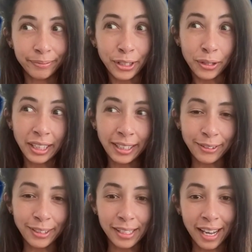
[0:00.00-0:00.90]
you think you
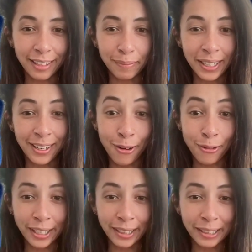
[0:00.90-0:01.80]
decide, but not
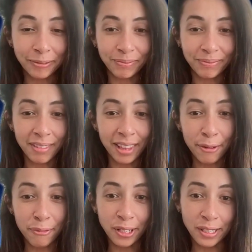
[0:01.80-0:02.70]
really.
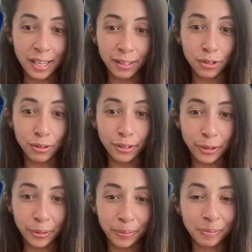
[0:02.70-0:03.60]
Life does that to you.